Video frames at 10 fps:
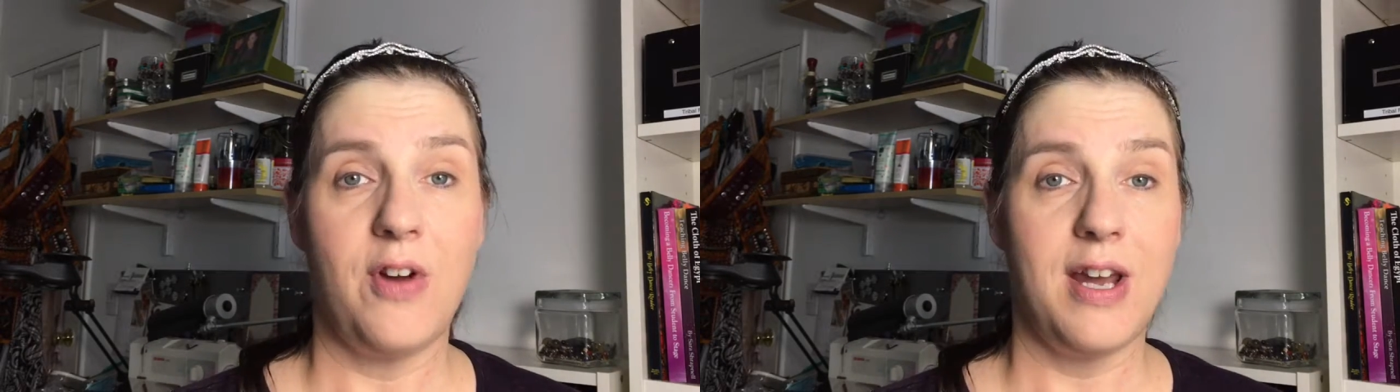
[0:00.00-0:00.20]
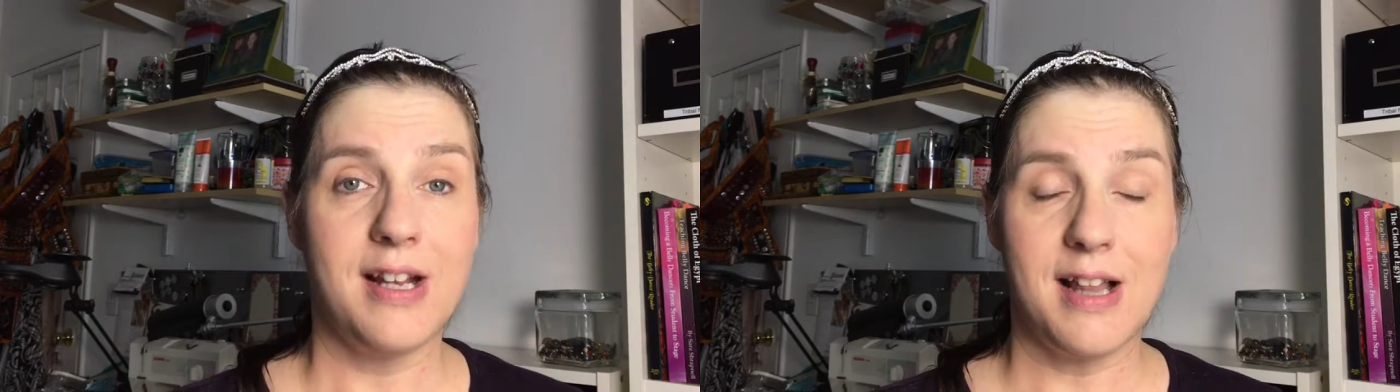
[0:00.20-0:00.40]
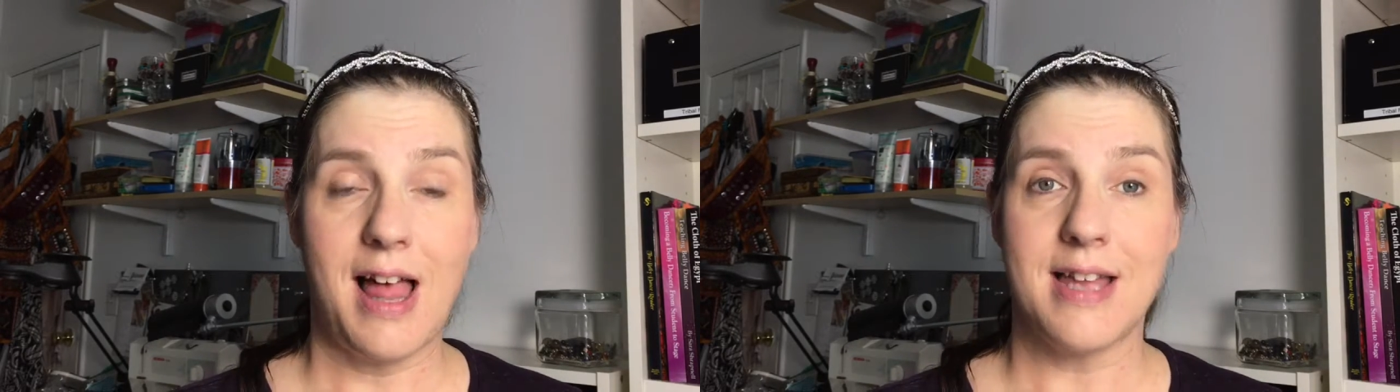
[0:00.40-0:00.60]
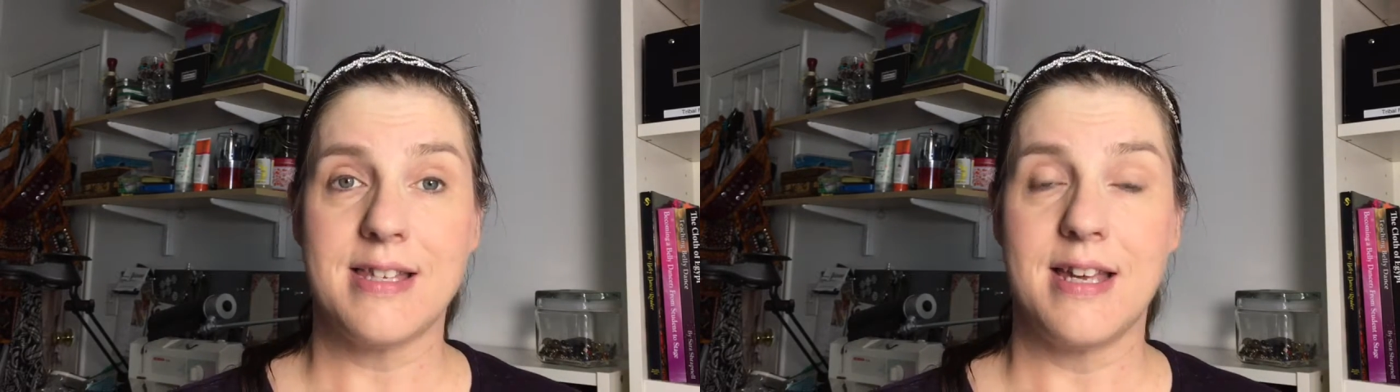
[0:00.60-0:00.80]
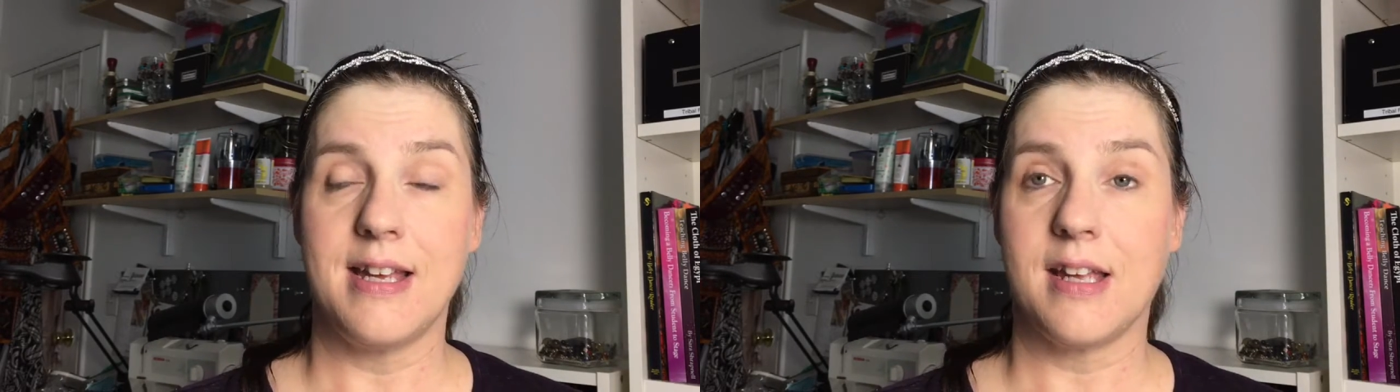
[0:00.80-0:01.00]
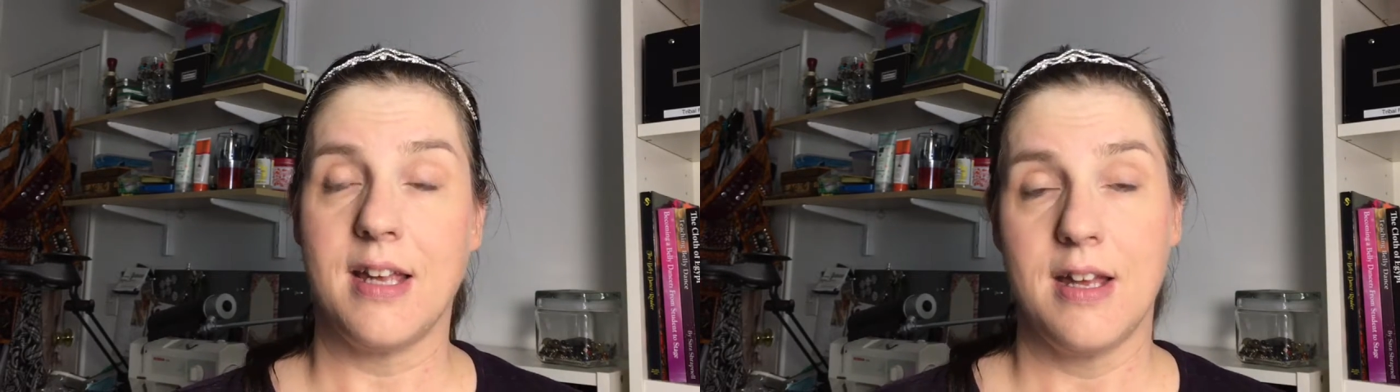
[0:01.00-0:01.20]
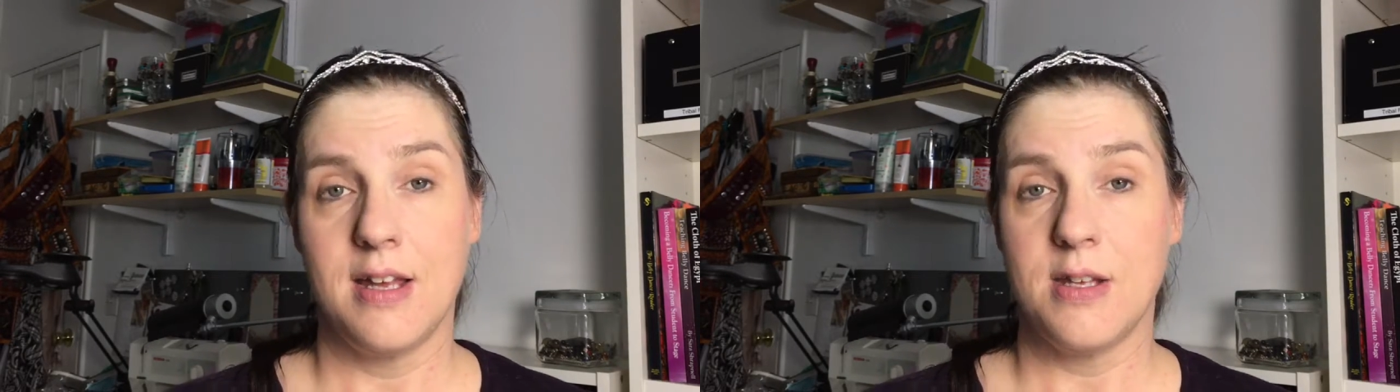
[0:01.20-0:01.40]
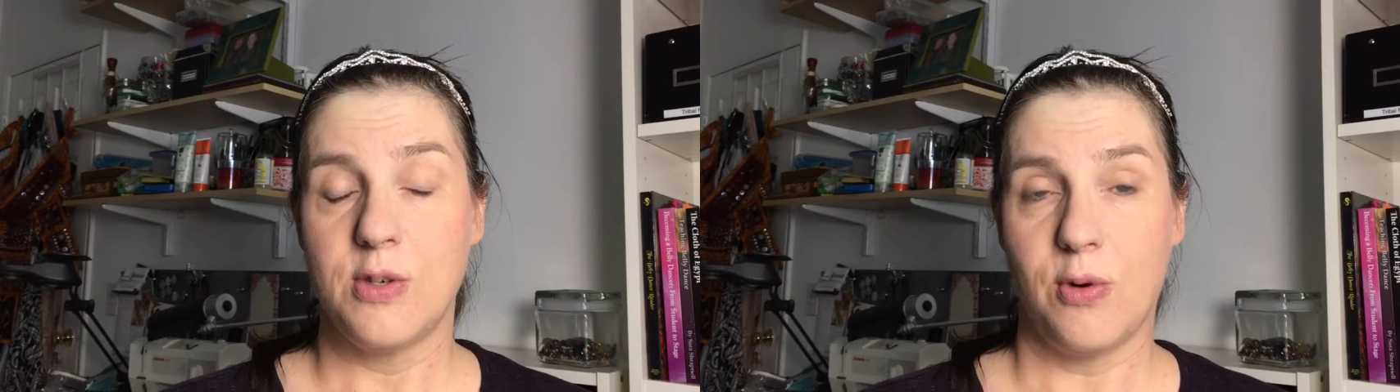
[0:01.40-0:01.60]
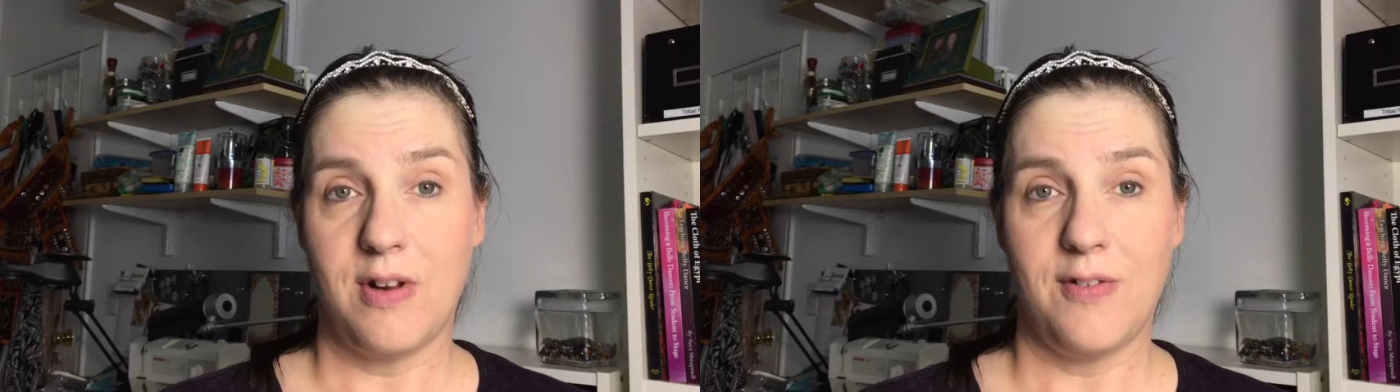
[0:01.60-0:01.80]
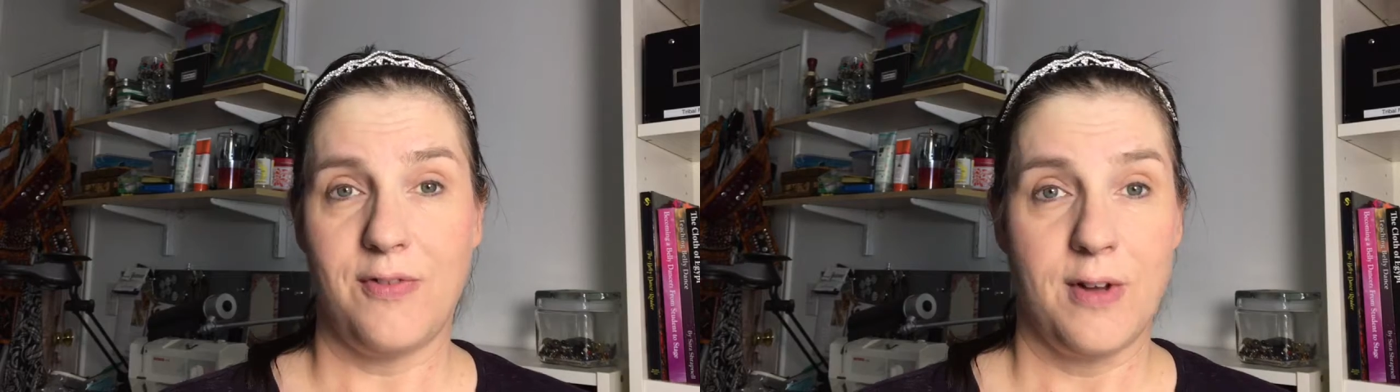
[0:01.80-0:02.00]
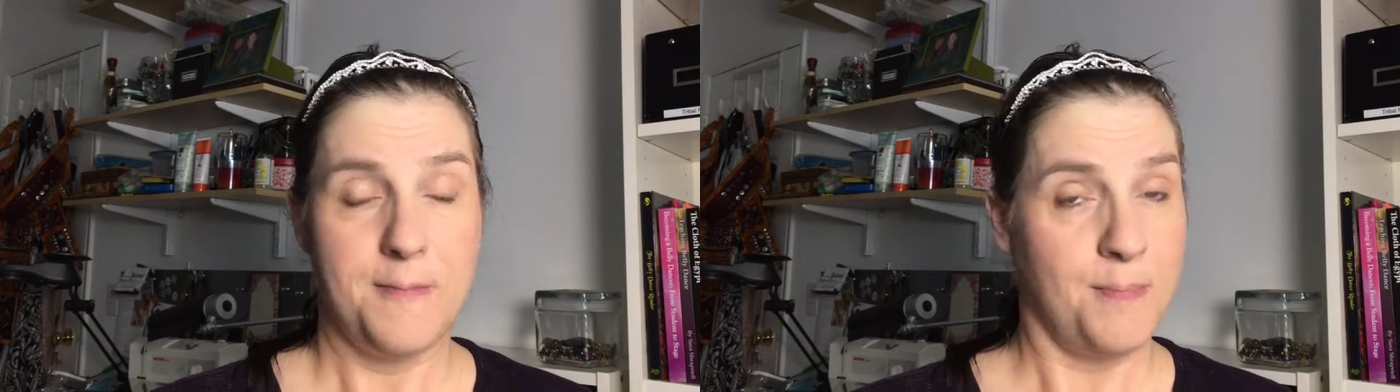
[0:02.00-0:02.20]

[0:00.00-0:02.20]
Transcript: very classic sort of